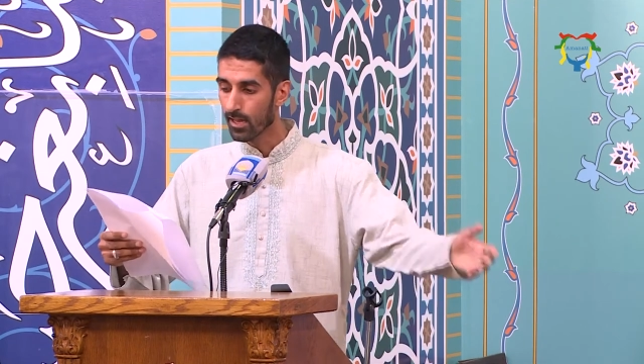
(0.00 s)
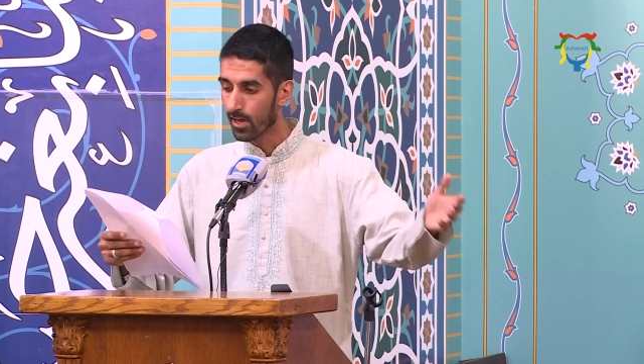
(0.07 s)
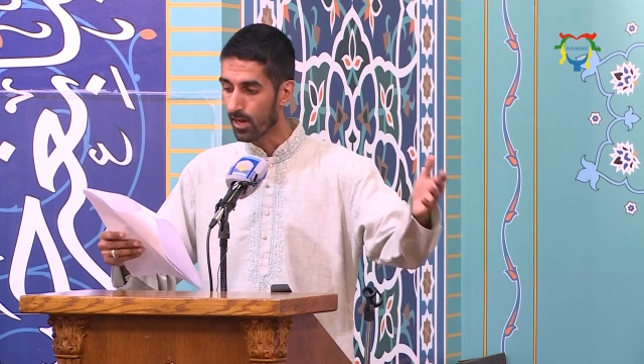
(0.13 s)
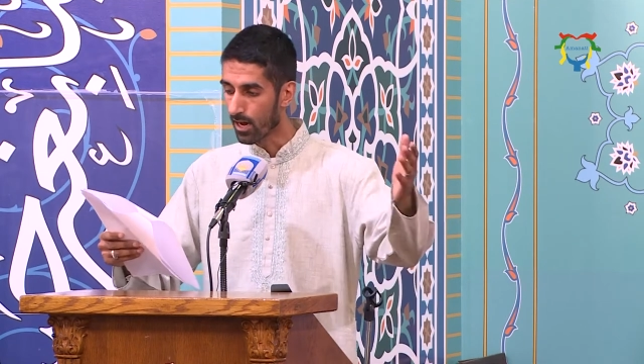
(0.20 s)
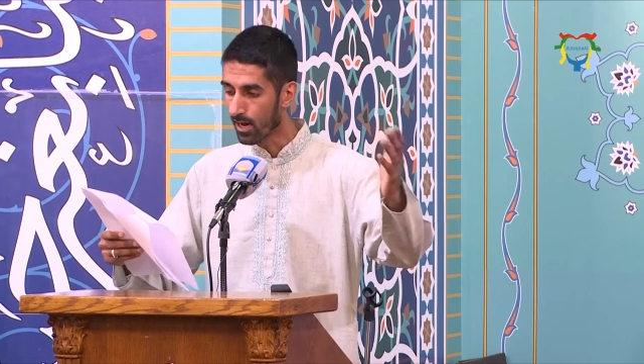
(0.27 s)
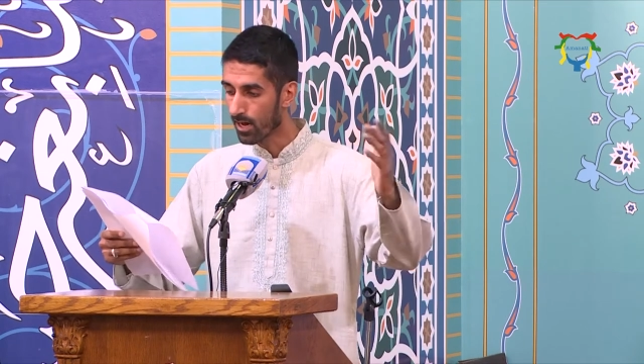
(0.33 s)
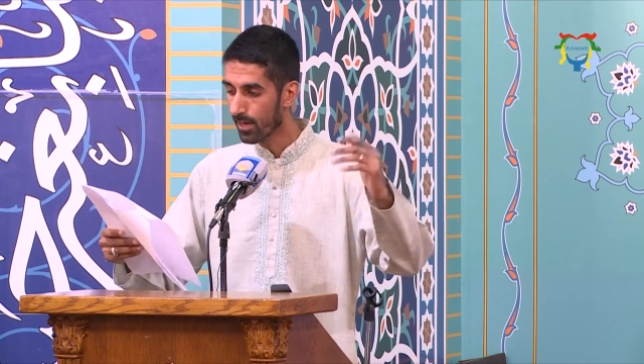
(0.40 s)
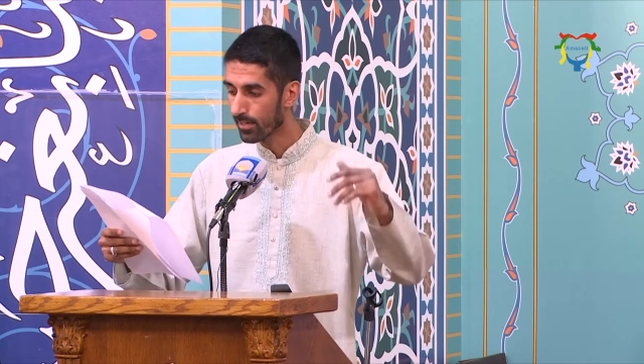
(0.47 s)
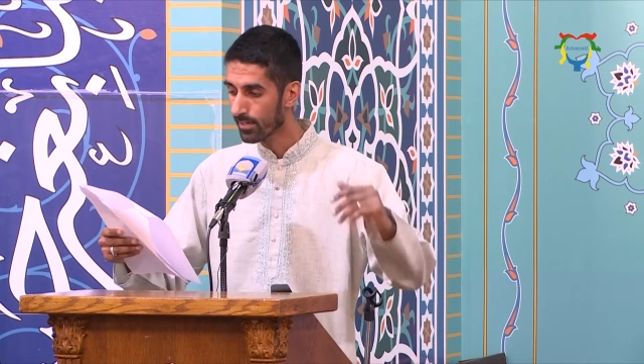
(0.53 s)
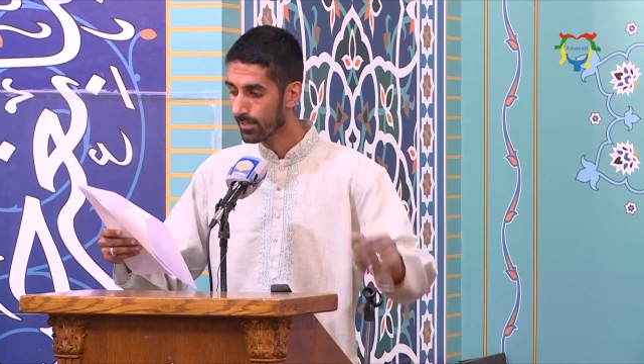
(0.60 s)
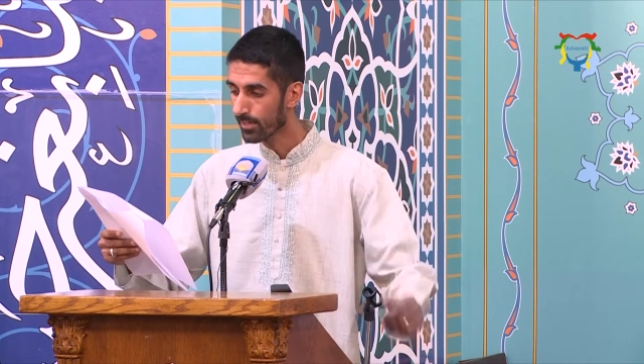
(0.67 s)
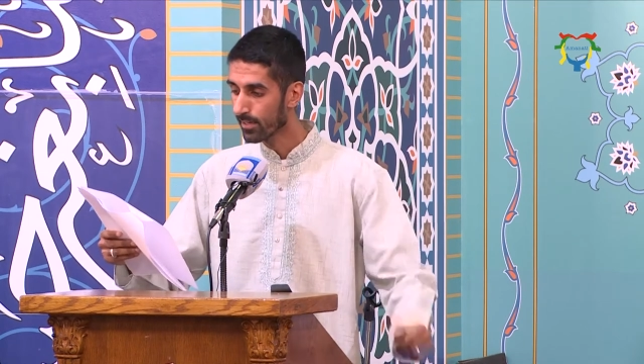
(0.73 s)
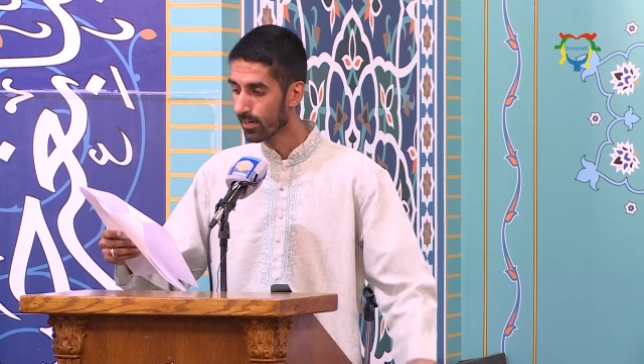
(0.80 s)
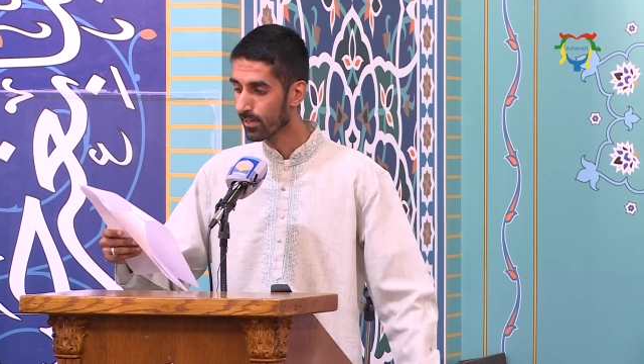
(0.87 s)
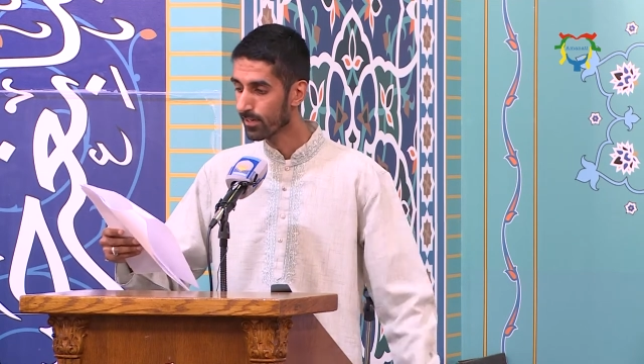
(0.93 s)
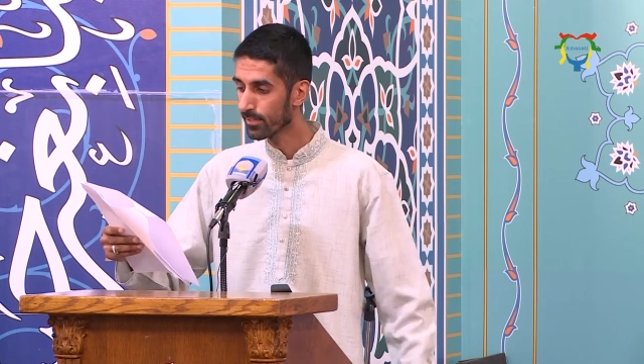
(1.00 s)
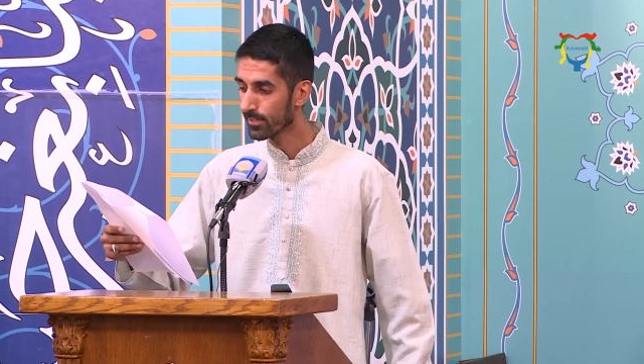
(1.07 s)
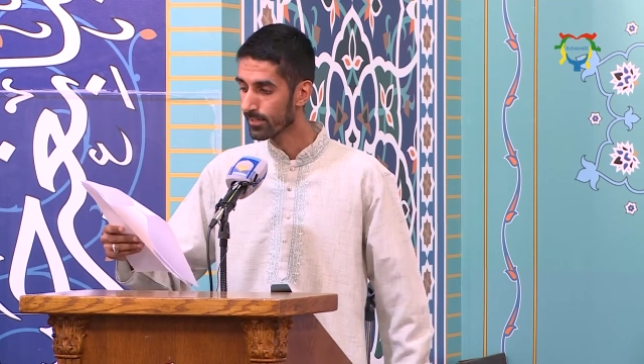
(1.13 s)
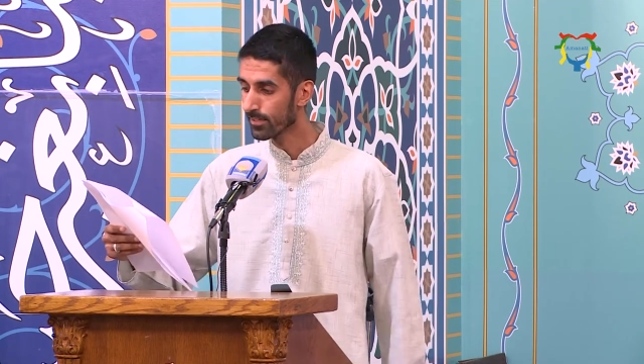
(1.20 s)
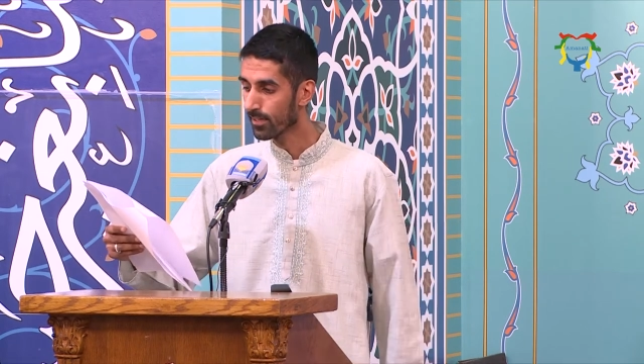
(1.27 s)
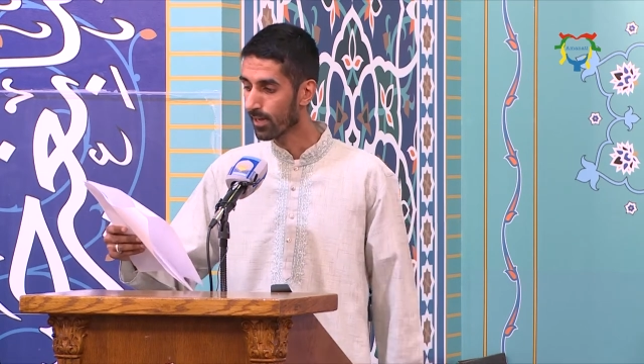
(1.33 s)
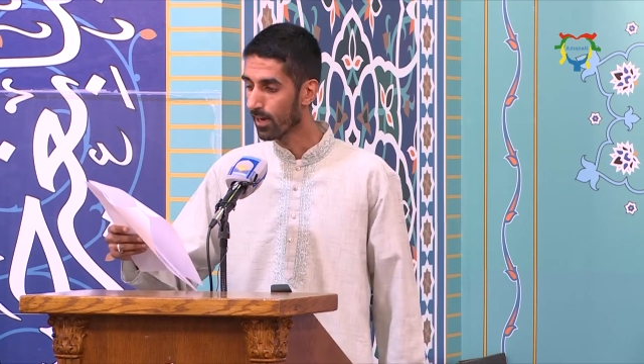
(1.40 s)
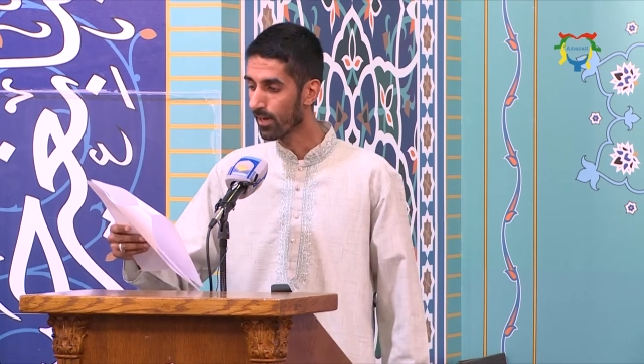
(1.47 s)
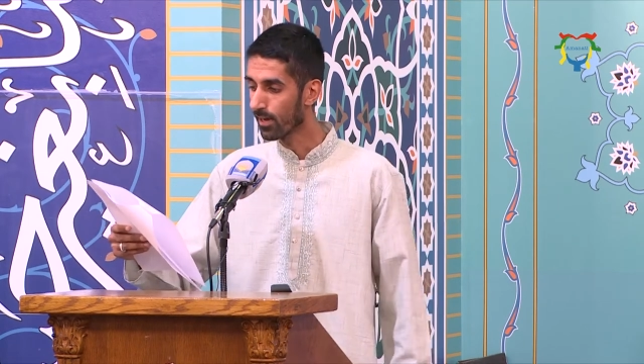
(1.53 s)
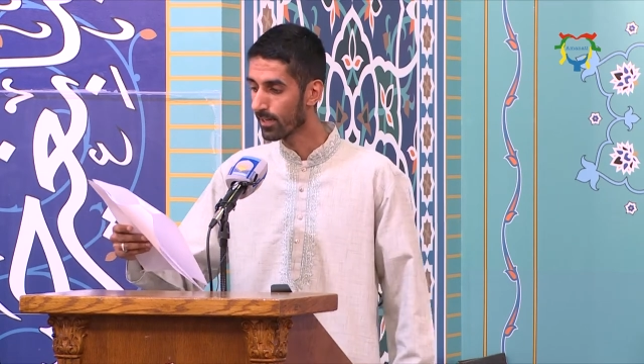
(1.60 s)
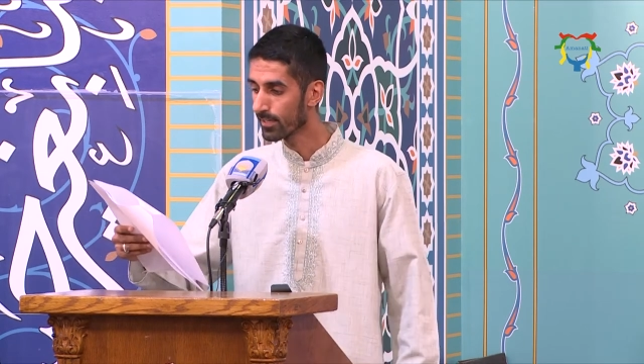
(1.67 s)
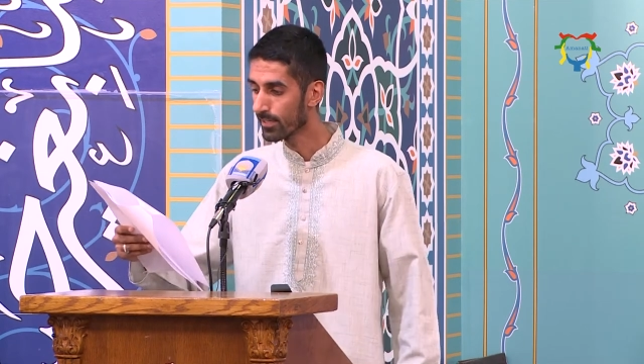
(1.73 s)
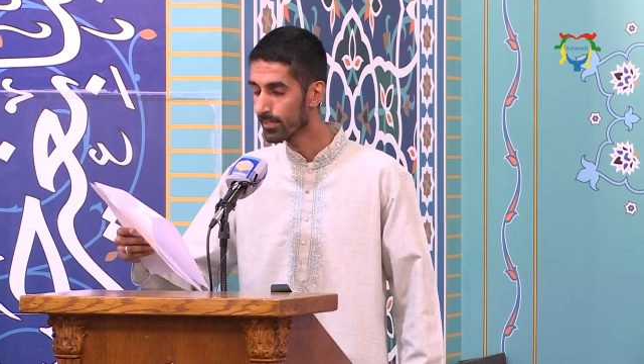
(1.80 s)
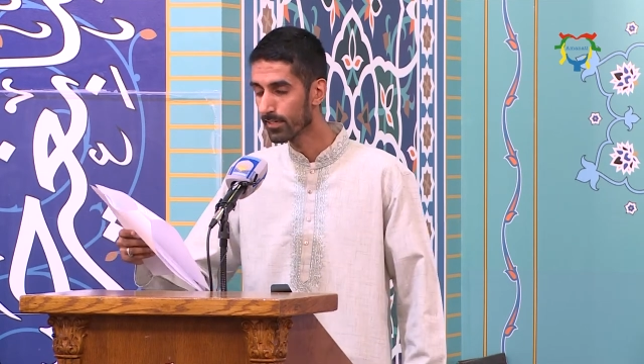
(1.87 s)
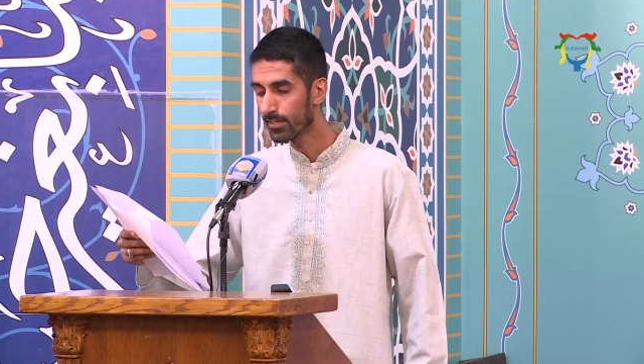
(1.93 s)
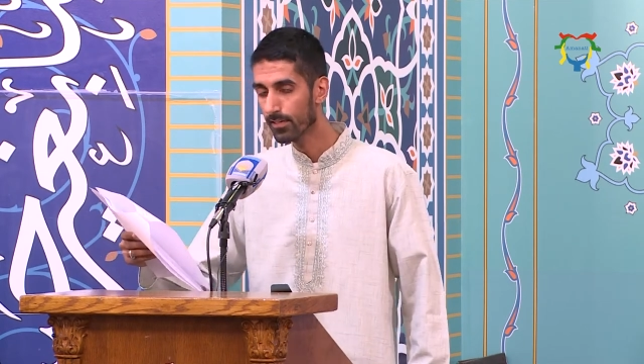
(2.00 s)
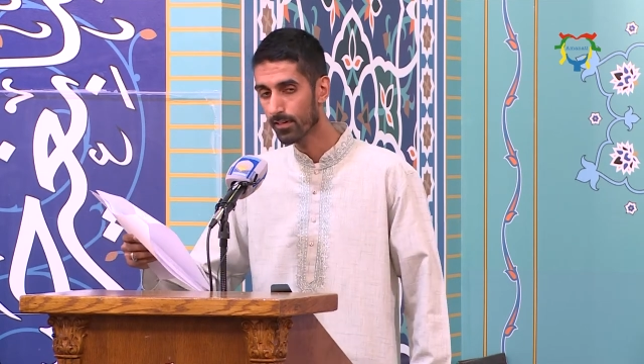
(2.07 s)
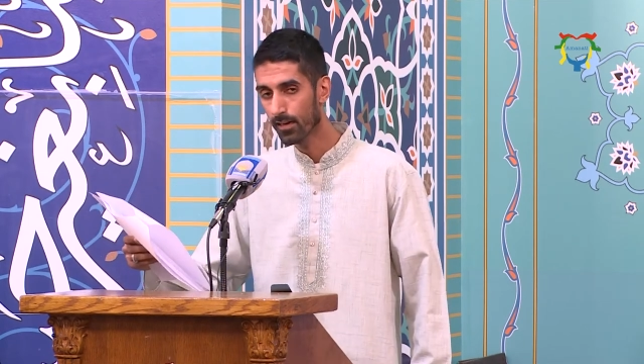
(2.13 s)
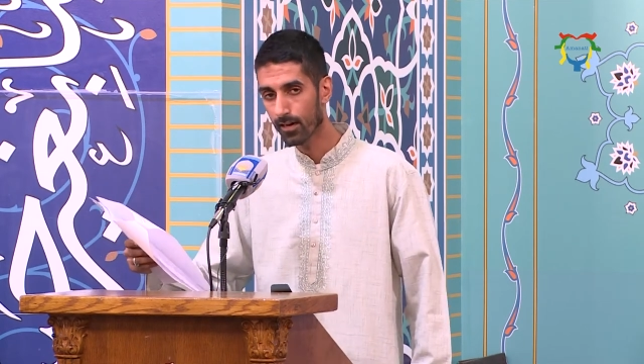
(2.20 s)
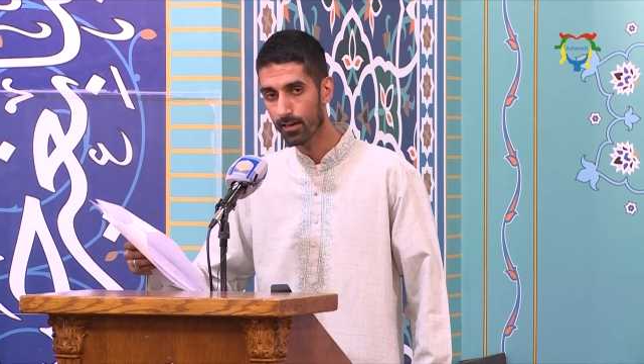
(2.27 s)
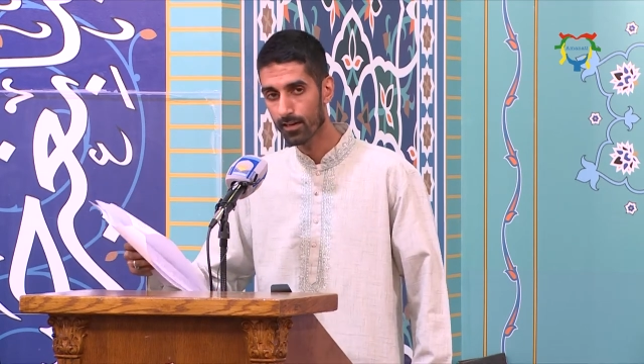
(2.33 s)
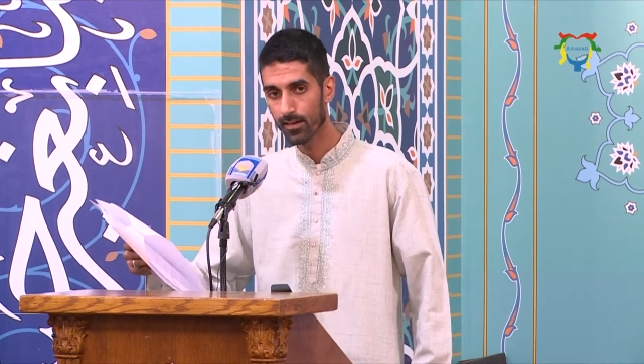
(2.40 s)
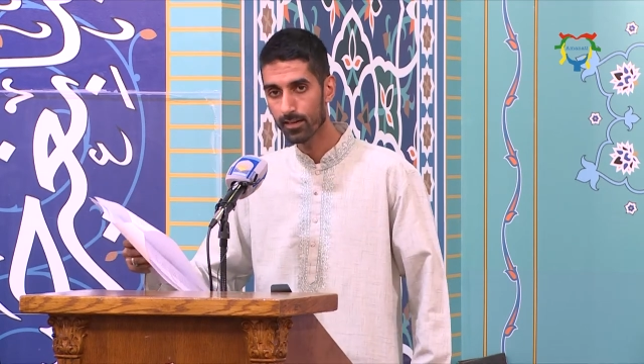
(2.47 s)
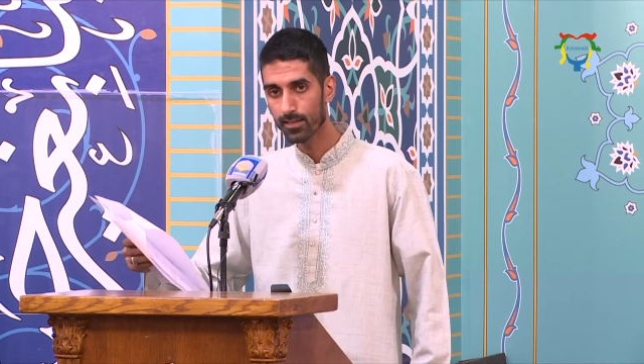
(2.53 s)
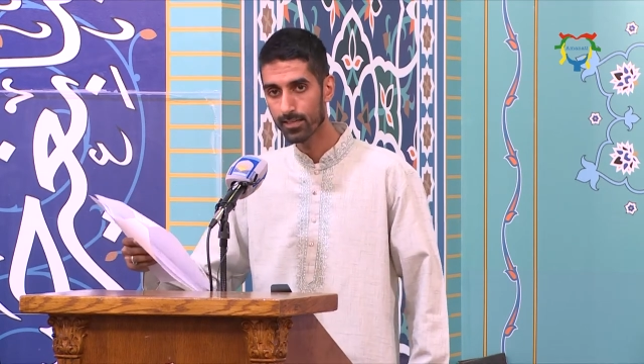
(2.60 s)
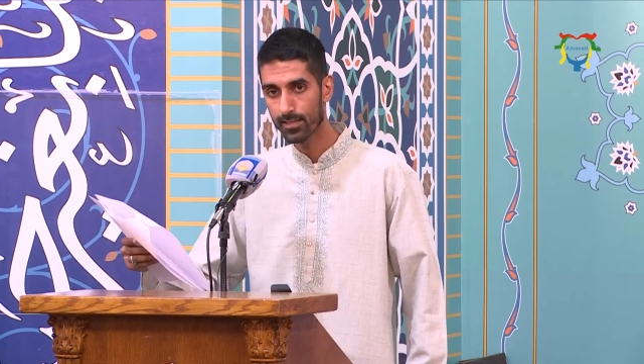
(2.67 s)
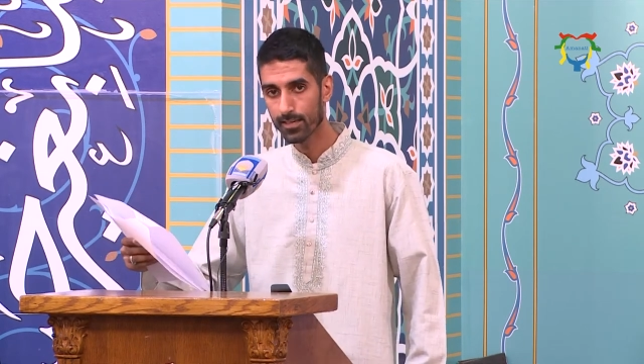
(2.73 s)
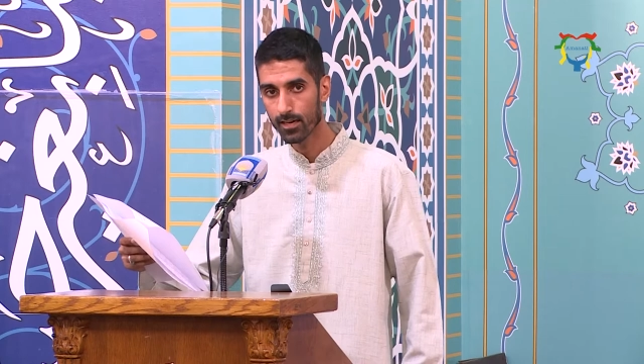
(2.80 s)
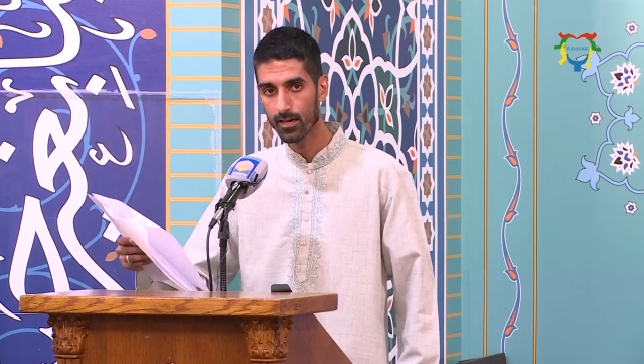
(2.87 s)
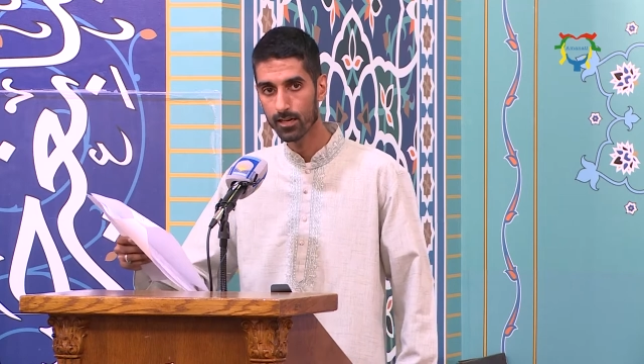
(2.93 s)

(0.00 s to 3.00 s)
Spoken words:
Ali, Ali, Ali, Ali, Ali,